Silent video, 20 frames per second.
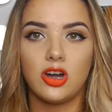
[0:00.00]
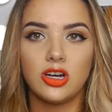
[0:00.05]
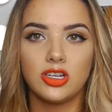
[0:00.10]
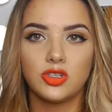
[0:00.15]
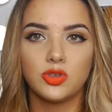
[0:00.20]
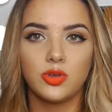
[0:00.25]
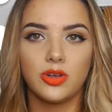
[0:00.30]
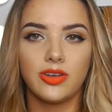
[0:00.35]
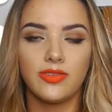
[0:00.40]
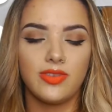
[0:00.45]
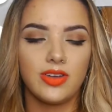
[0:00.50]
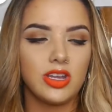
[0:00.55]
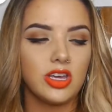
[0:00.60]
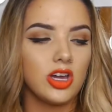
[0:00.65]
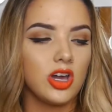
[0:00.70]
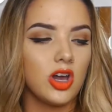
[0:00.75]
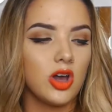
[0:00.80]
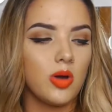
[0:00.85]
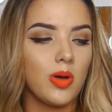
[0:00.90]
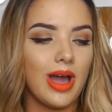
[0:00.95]
contouring
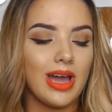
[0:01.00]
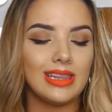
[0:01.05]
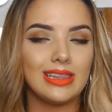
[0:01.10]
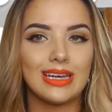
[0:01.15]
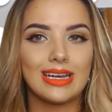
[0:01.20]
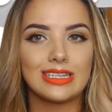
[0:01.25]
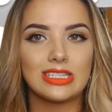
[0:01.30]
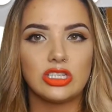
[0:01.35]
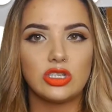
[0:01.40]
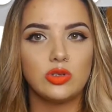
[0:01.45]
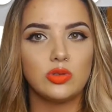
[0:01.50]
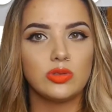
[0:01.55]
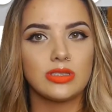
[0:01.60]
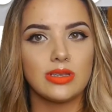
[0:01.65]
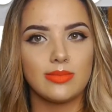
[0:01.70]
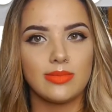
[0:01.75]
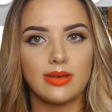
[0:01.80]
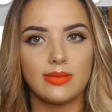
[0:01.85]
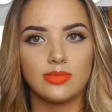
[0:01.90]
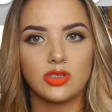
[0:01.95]
video, I like to
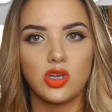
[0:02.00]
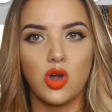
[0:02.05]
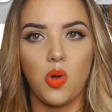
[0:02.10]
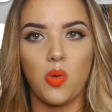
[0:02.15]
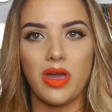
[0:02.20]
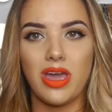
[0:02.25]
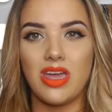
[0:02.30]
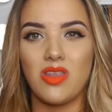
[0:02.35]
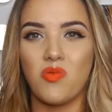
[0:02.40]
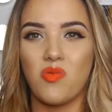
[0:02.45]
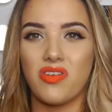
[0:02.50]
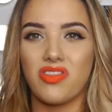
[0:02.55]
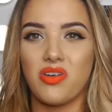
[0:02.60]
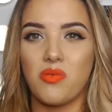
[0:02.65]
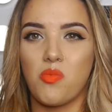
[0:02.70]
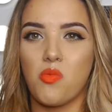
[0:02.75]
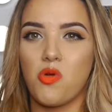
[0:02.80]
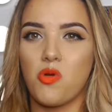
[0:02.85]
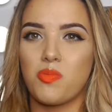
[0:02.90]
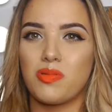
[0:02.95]
sometimes go in with
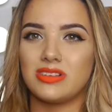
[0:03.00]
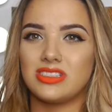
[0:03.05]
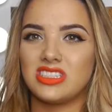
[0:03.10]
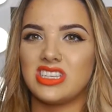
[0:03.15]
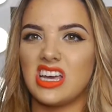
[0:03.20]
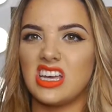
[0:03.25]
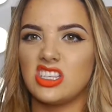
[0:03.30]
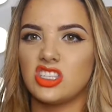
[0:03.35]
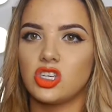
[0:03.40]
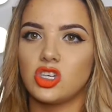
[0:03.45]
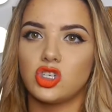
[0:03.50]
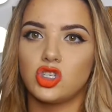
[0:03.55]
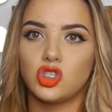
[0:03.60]
a more precise,